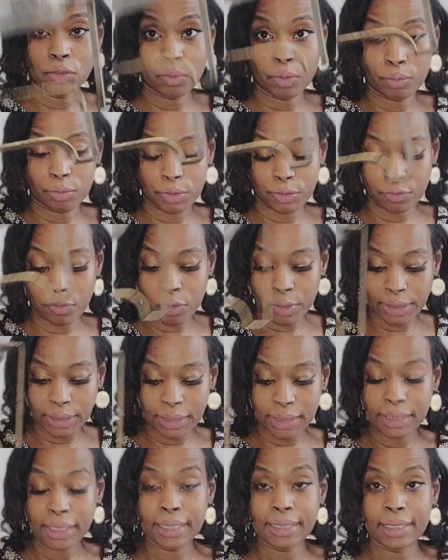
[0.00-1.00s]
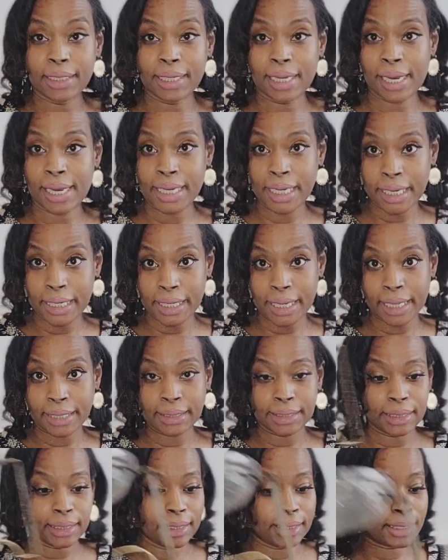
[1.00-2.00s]
one was $14.99,
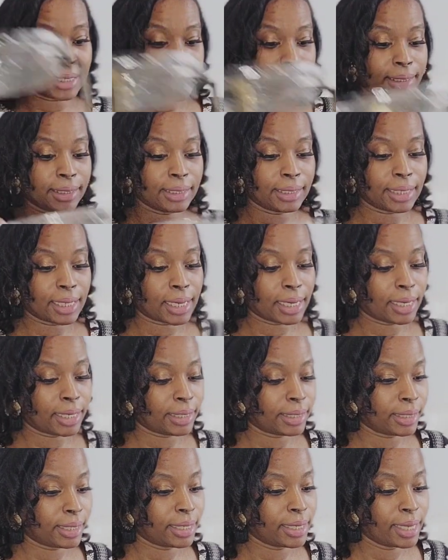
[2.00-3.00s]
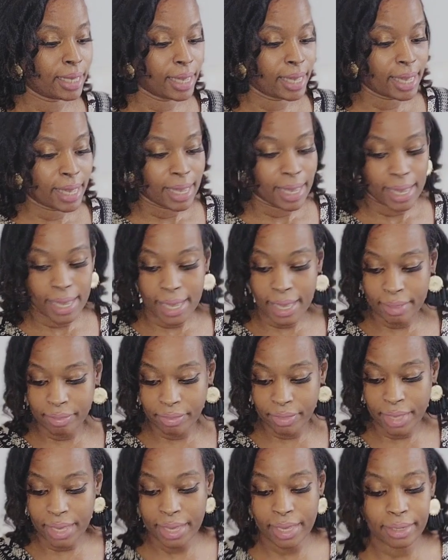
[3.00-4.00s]
$19.99. And
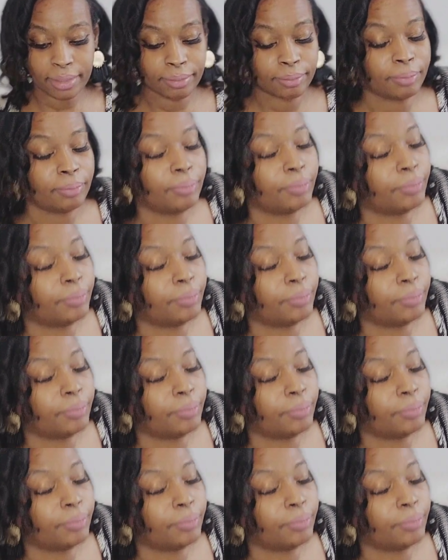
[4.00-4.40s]
then